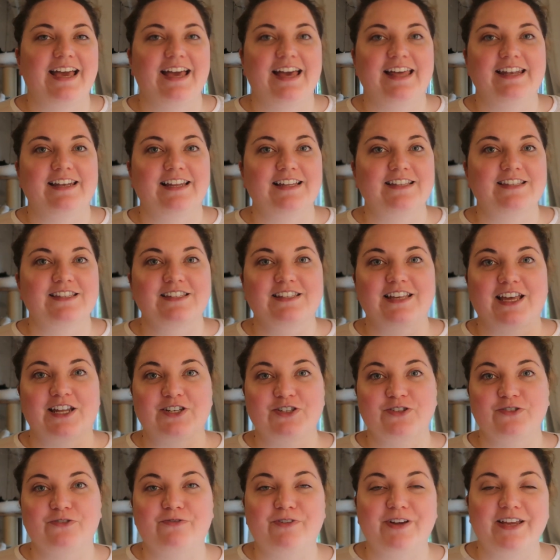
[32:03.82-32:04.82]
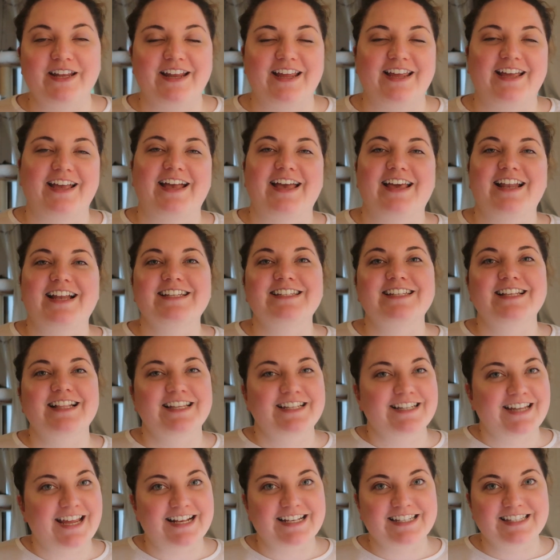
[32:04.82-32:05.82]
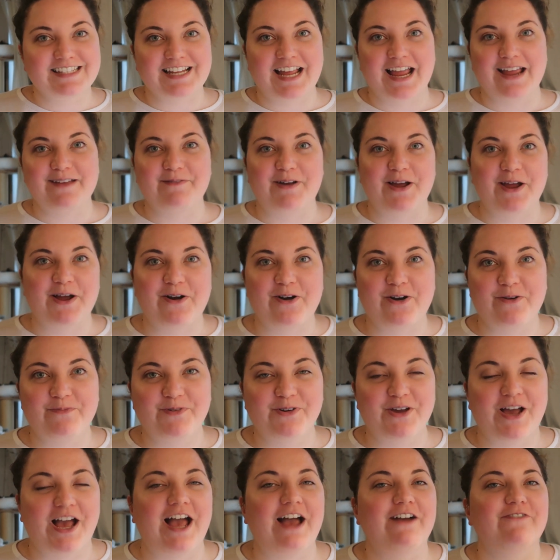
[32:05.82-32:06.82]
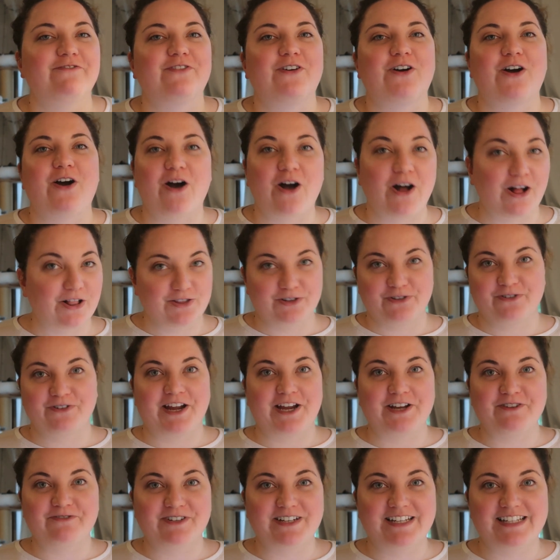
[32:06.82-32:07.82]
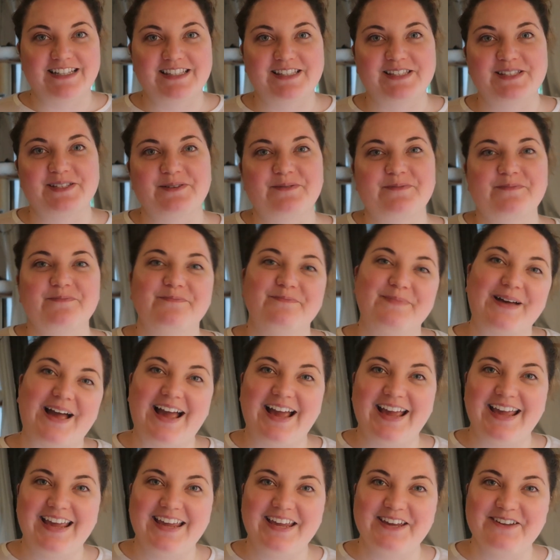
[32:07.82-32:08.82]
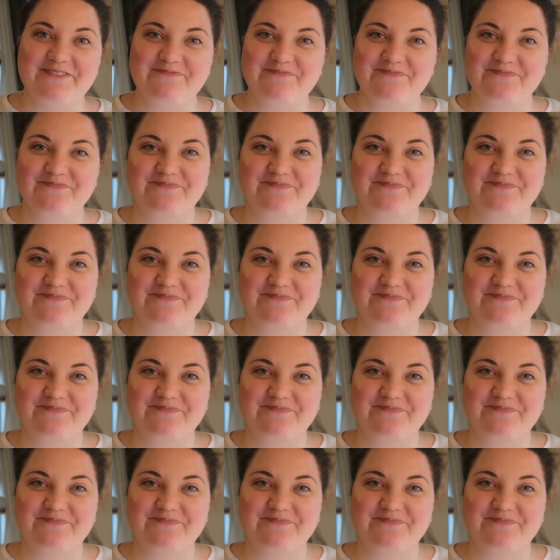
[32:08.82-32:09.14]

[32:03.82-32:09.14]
and let's get to reading. And until next time, I hope you have all the great reads. Bye!